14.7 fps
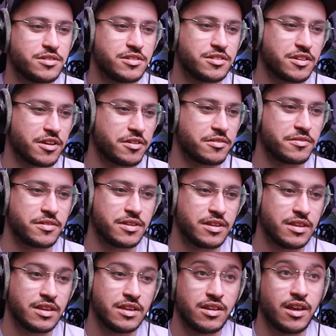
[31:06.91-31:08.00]
So
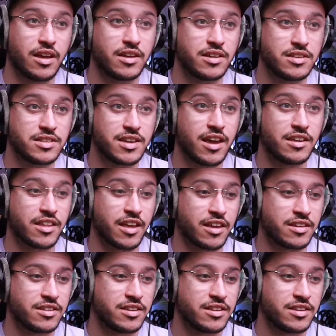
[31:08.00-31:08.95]
yeah, it's getting there.